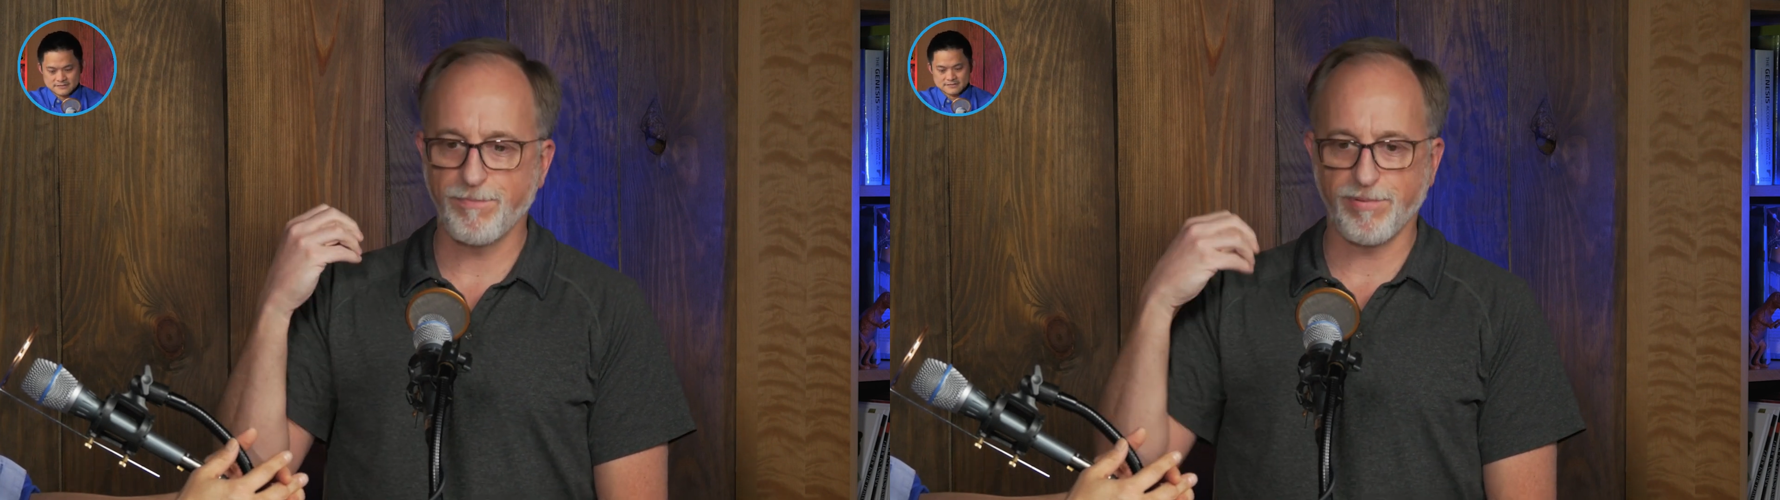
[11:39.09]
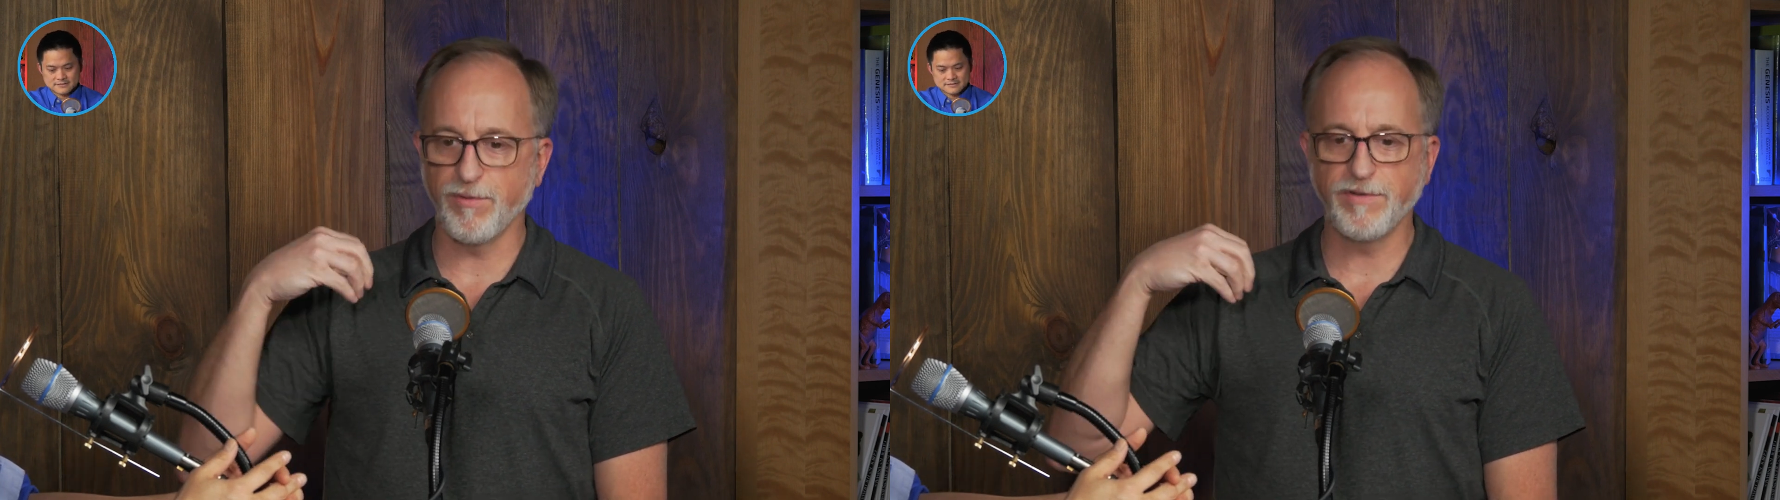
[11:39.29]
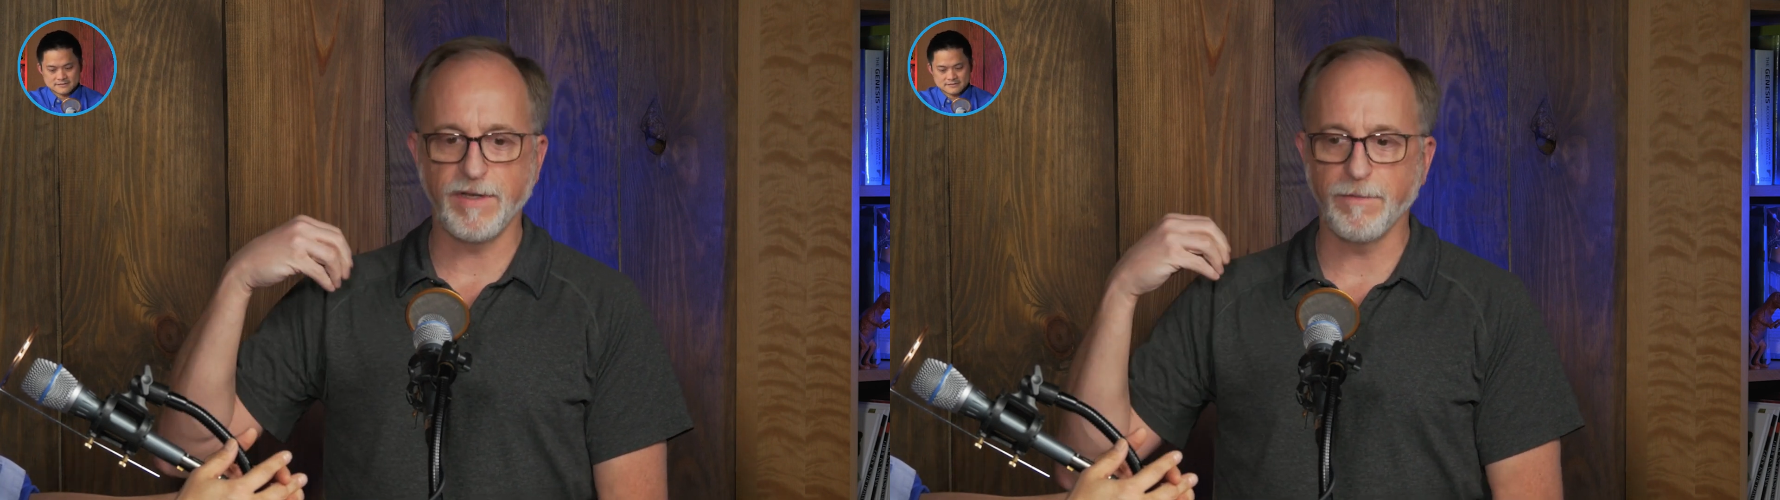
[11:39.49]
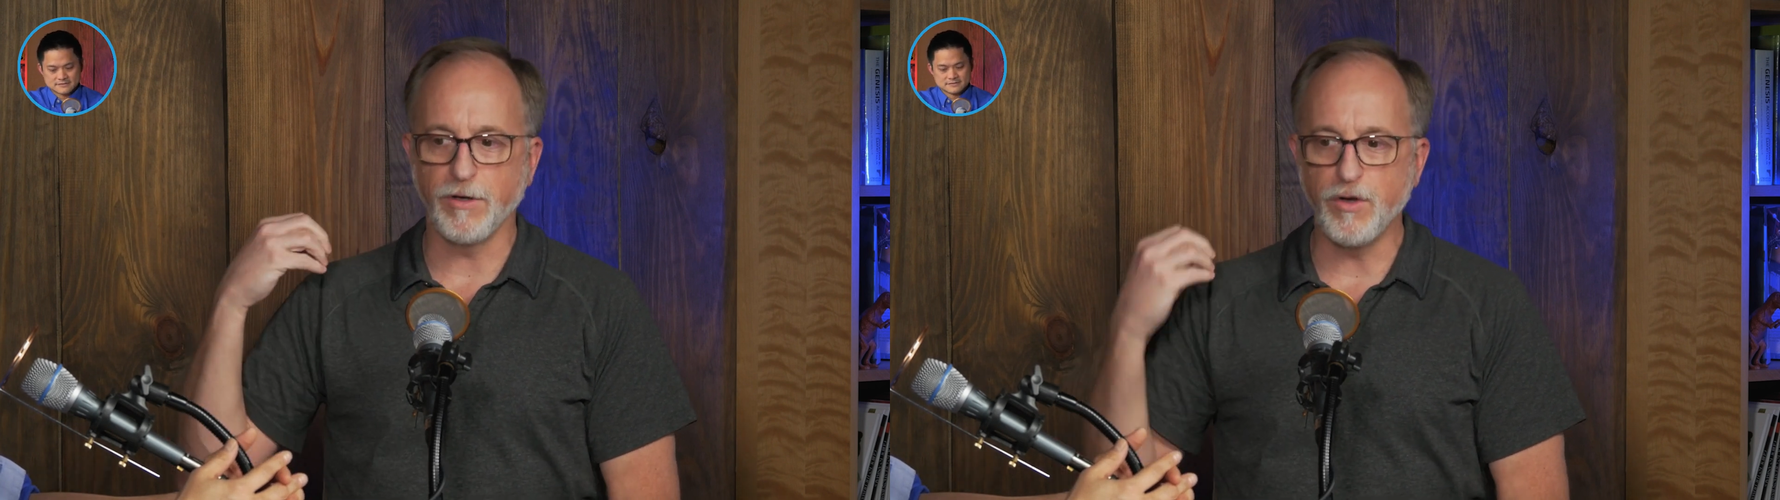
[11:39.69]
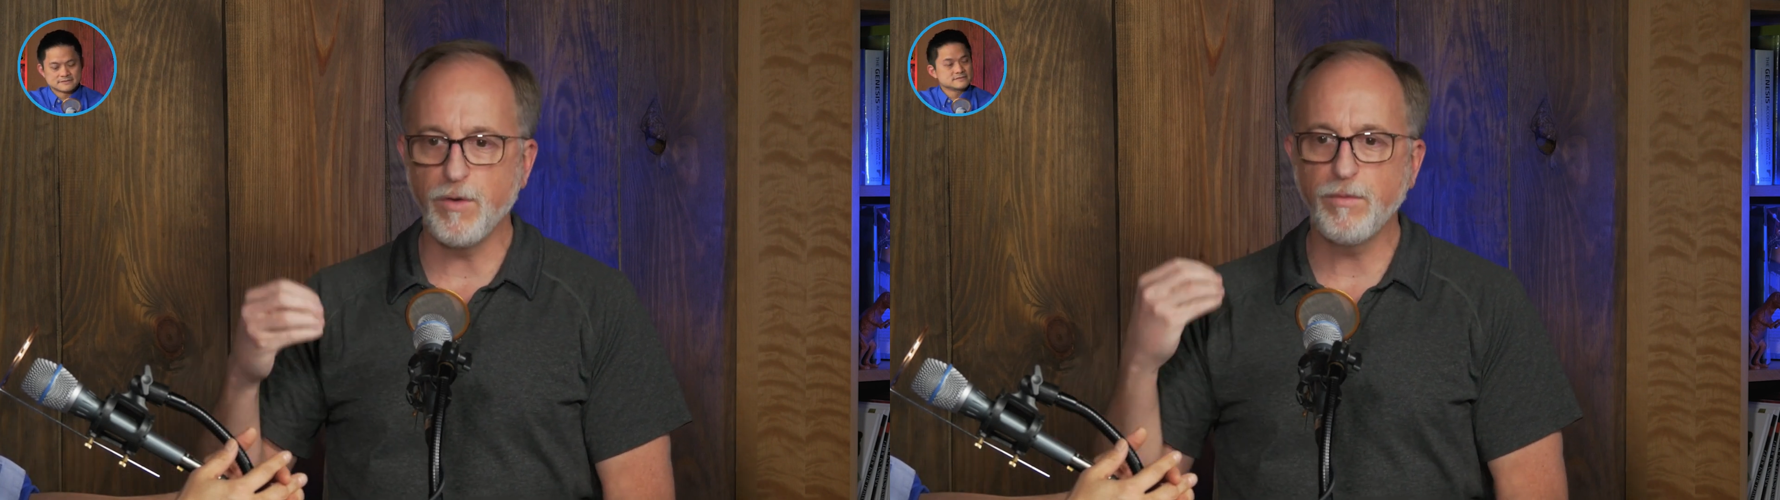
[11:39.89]
producing
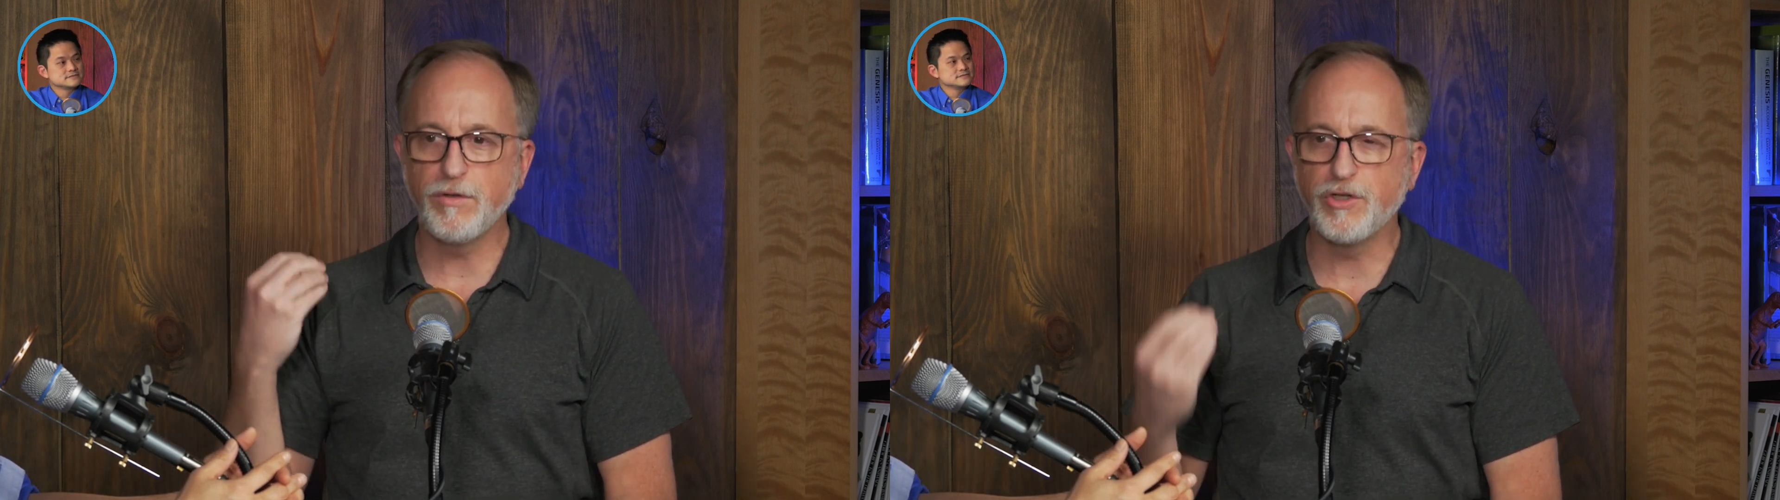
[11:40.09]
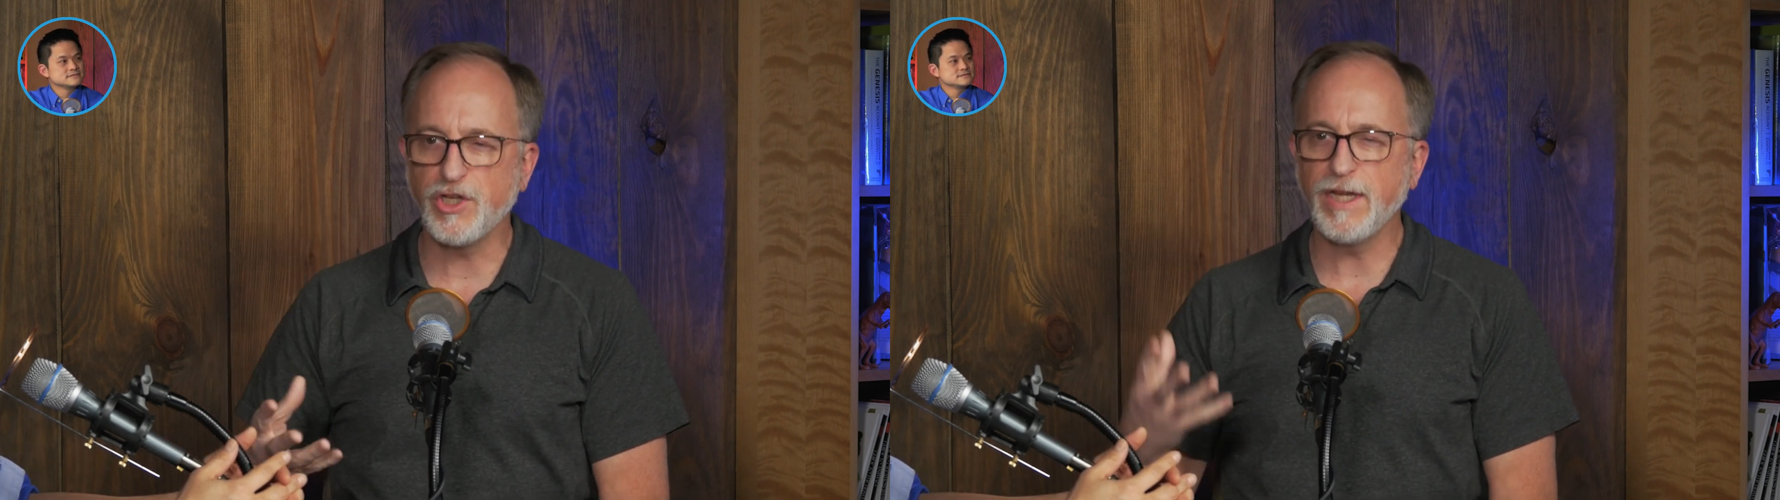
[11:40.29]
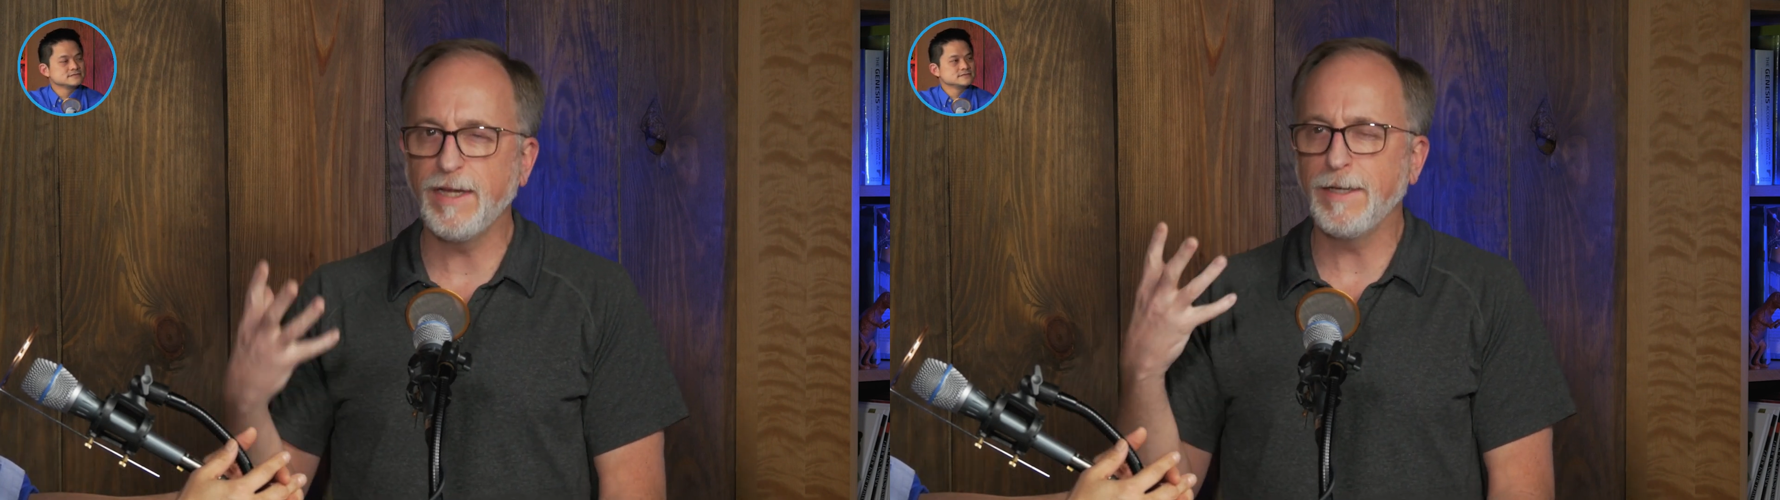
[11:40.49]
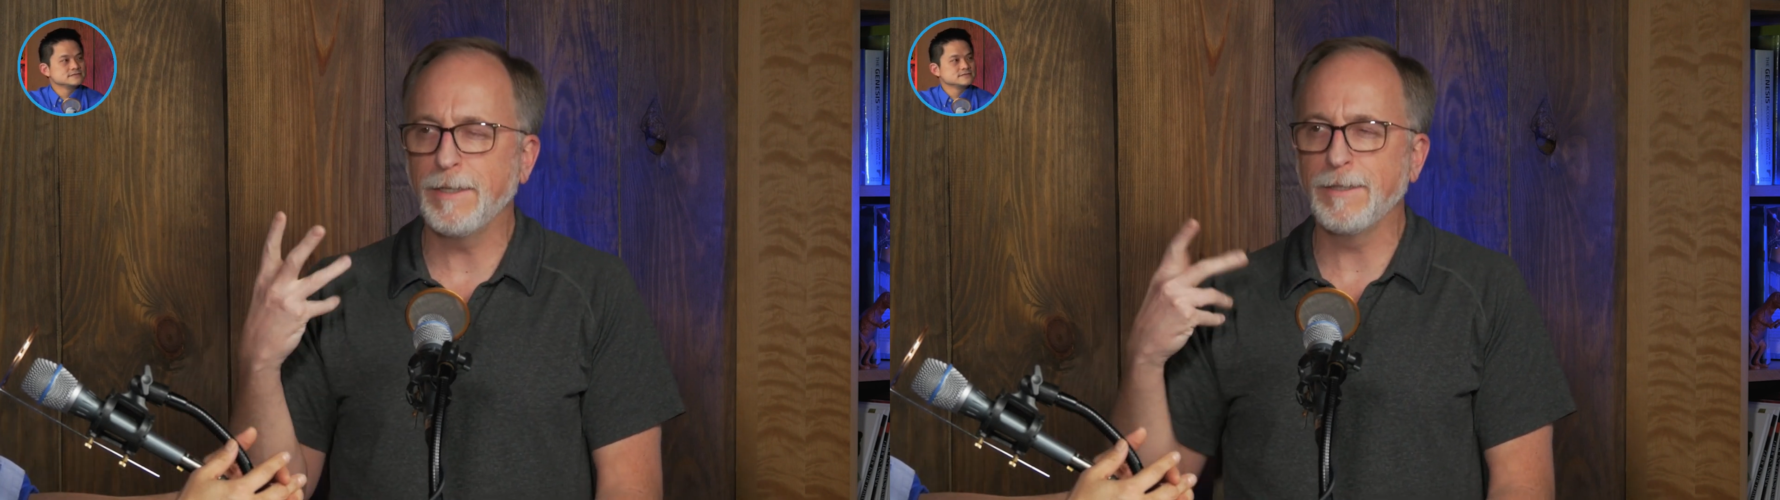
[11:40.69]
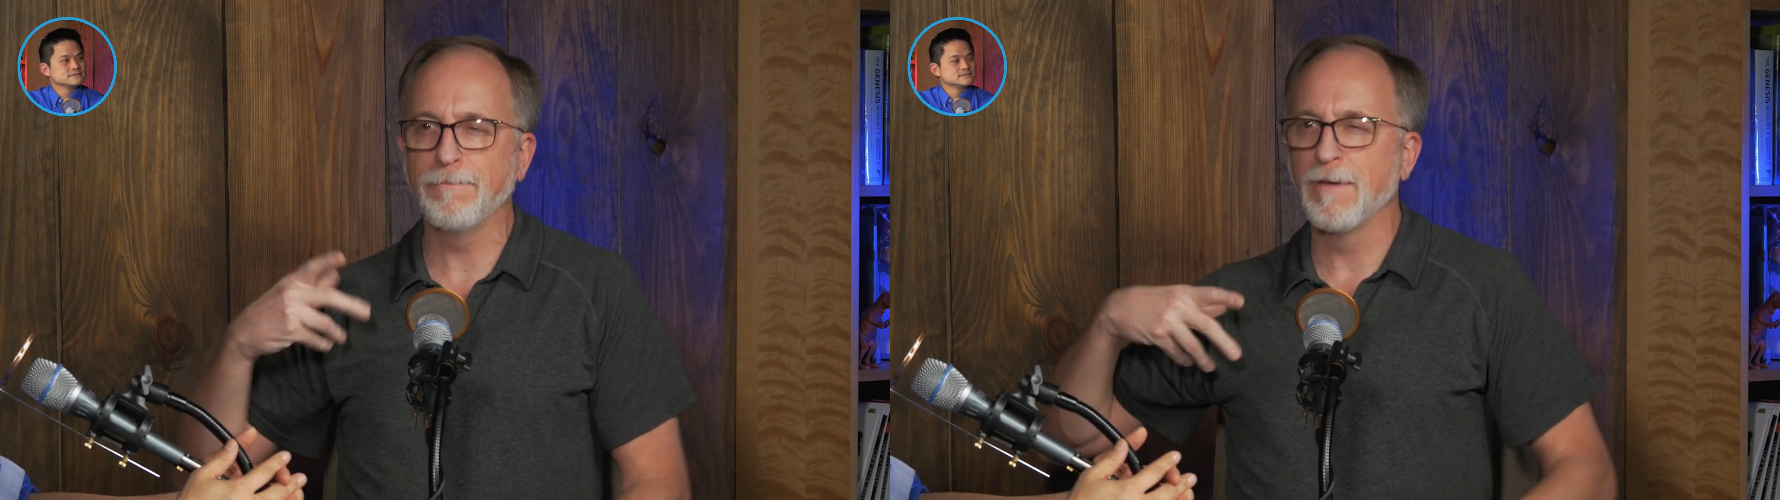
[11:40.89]
new
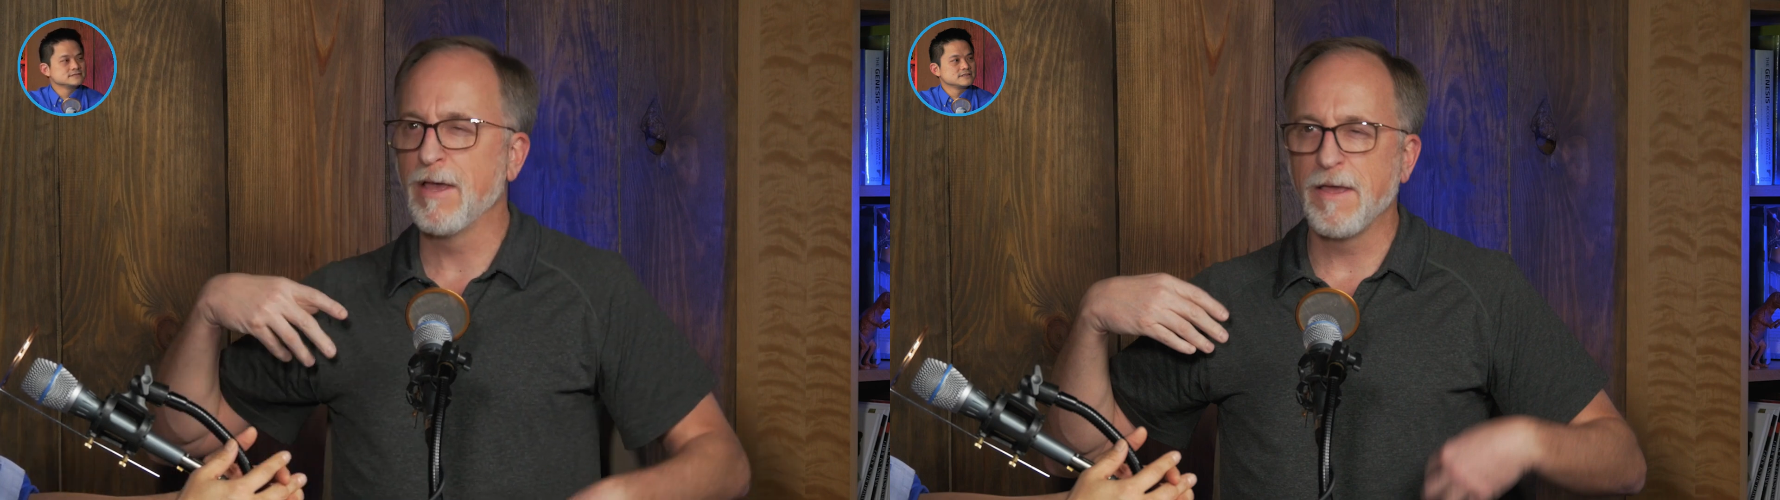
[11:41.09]
gene